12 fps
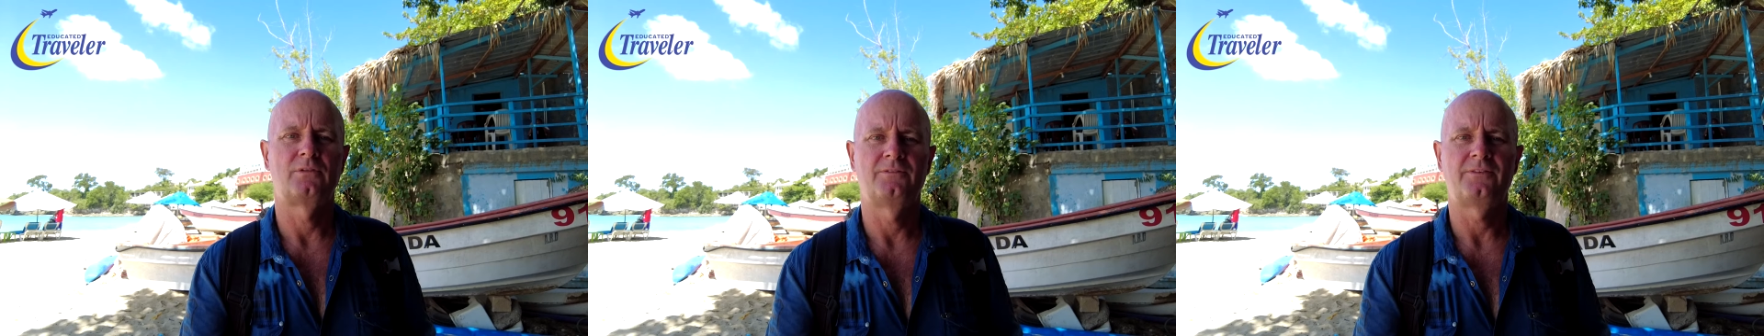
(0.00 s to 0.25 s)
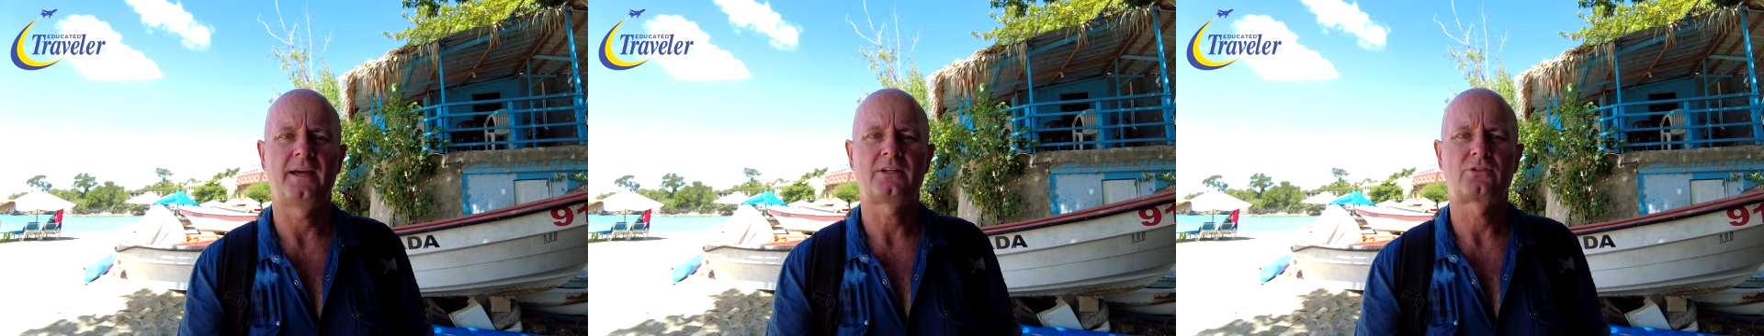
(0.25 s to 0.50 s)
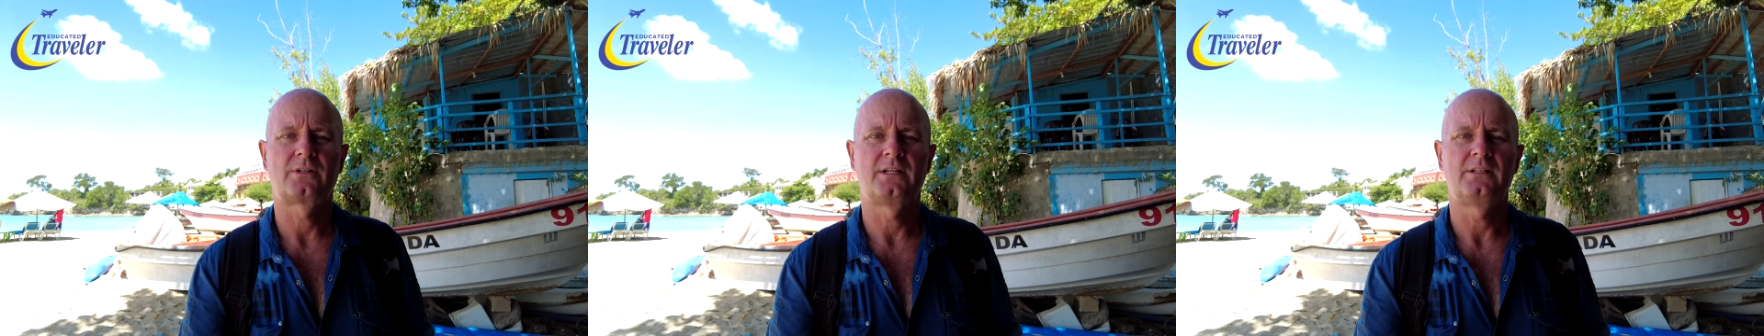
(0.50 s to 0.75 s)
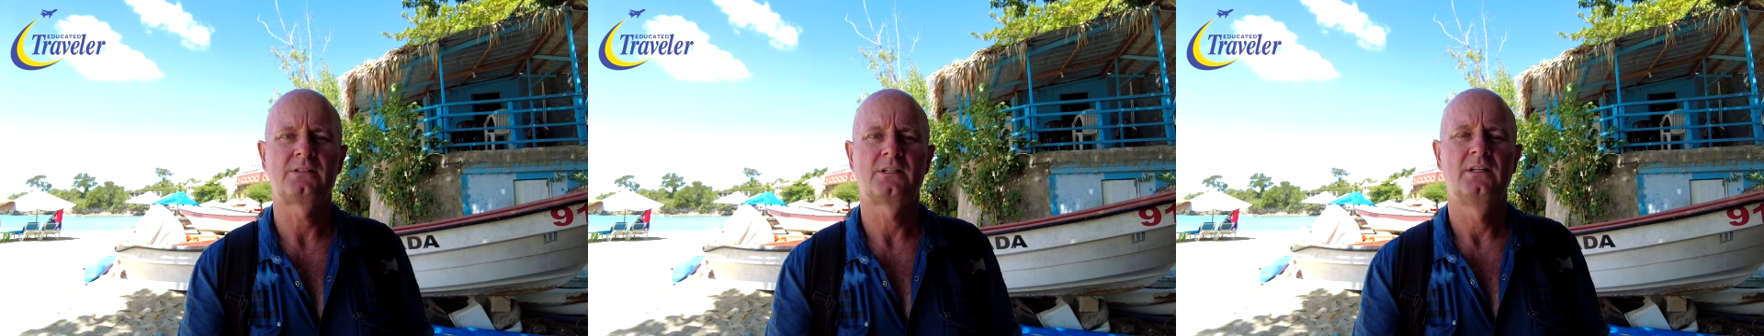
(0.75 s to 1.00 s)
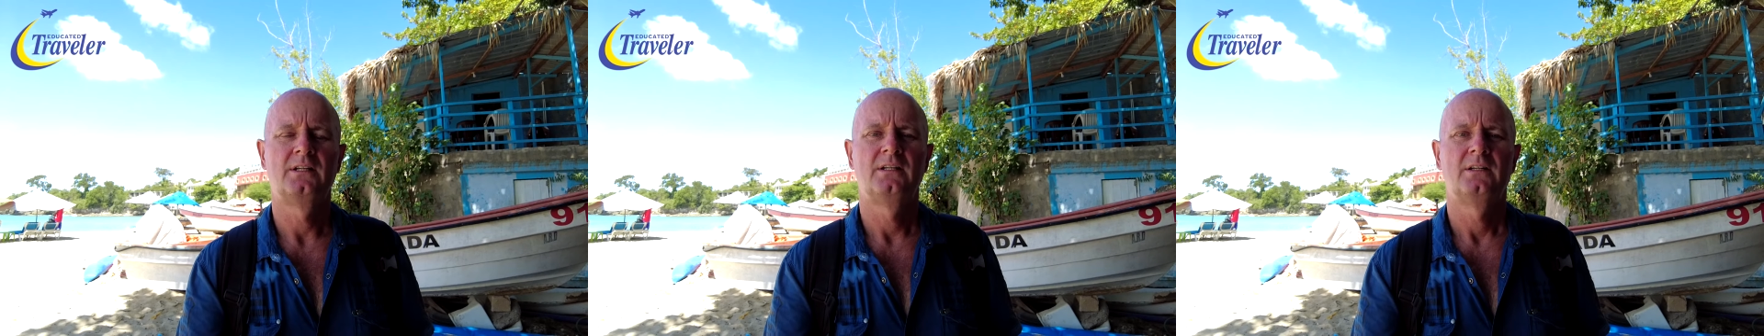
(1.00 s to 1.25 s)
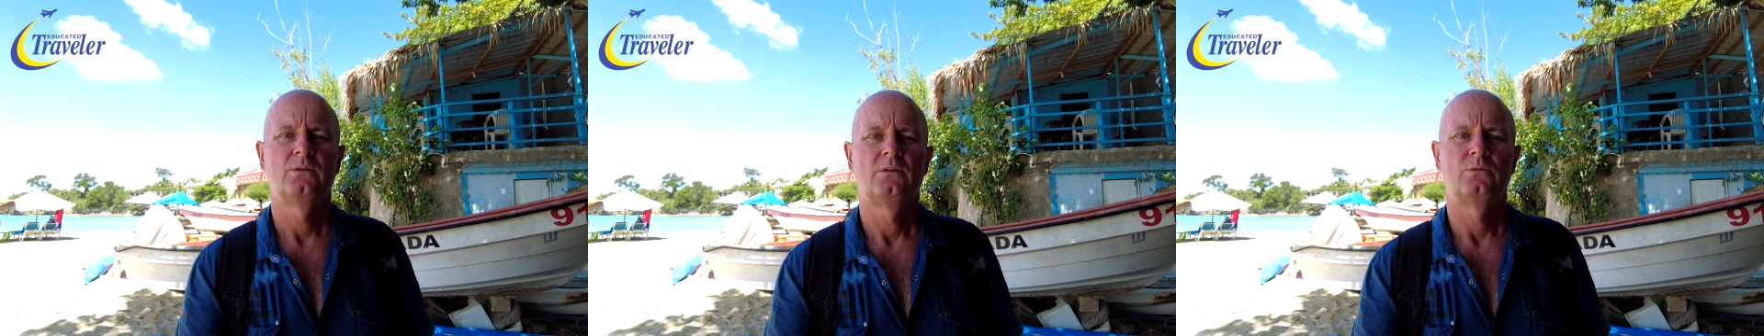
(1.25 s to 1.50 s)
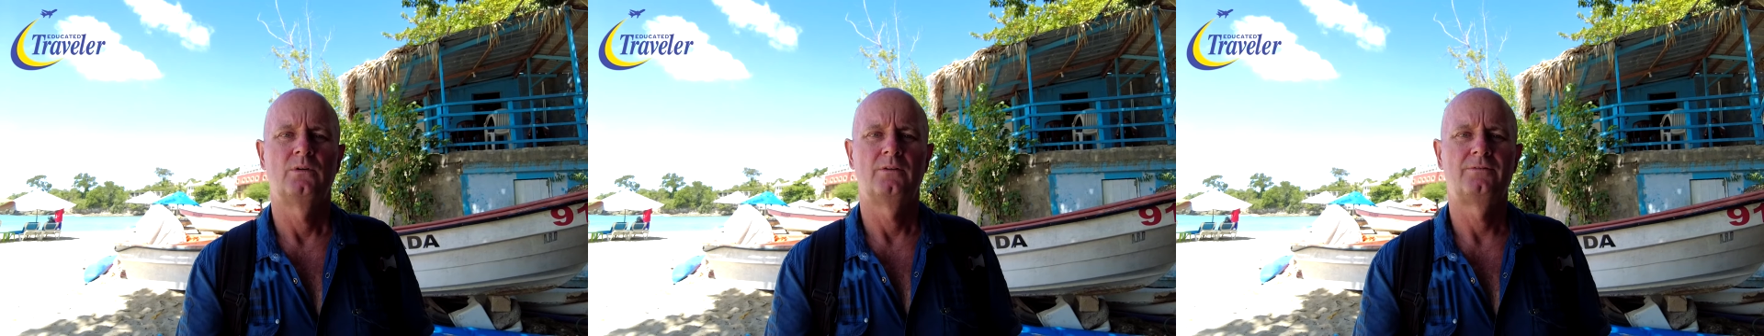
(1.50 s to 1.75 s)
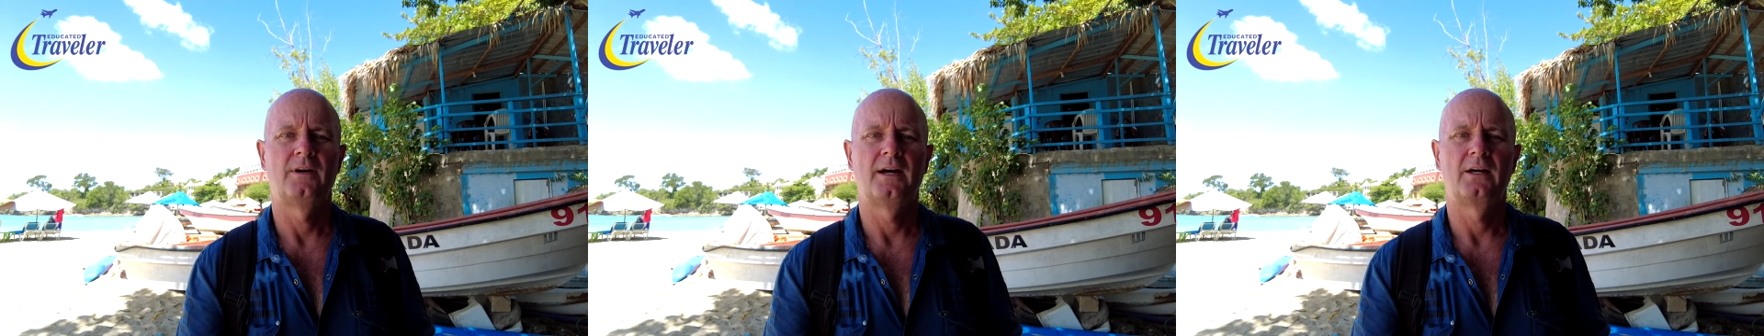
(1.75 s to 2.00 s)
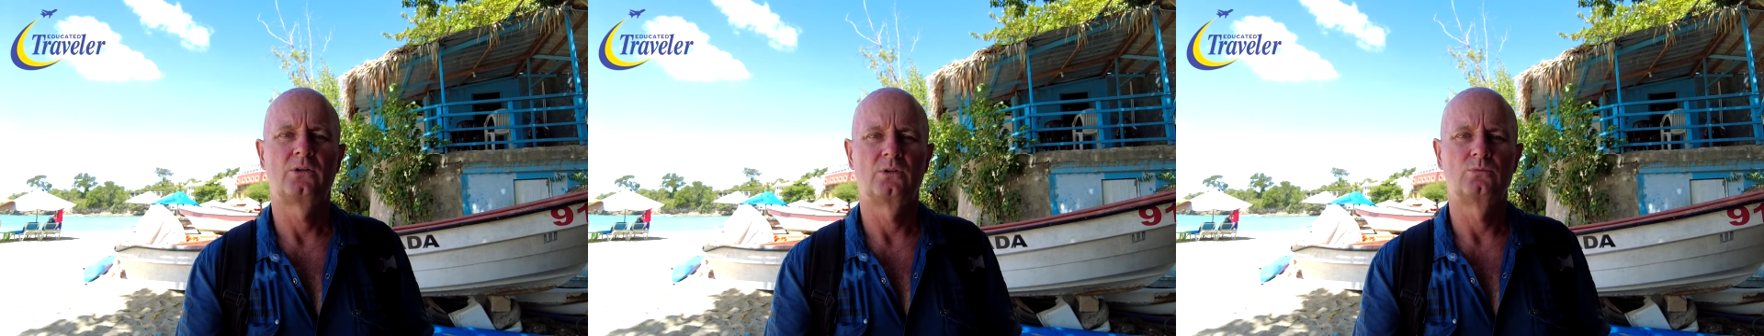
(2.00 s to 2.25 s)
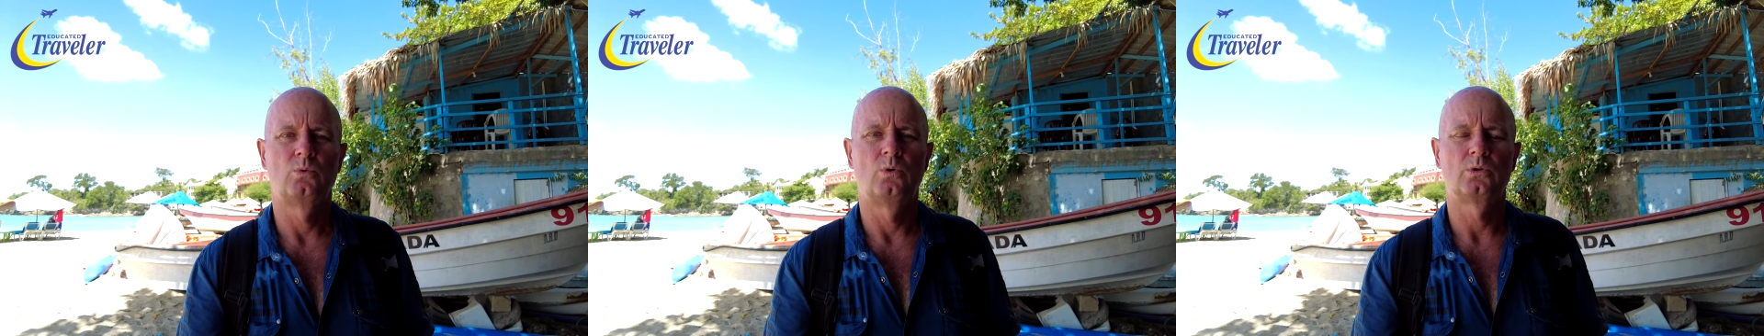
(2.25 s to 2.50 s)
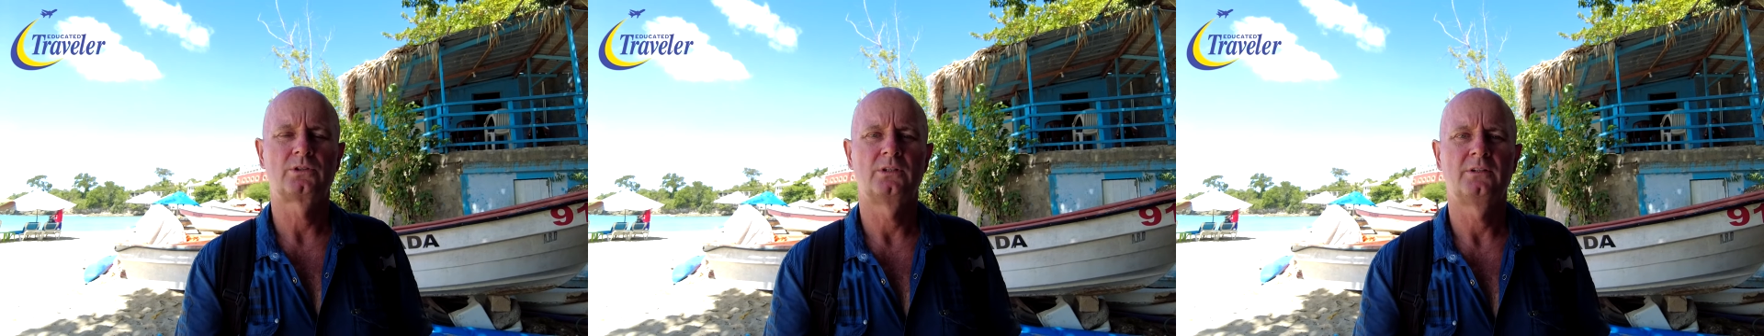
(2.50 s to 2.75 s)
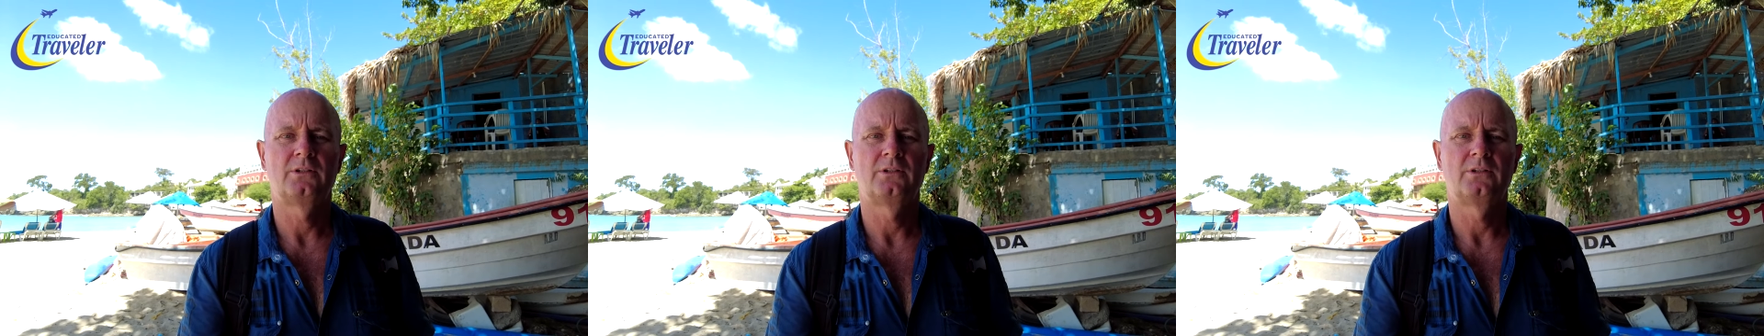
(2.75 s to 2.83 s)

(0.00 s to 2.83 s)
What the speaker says: from factories with good water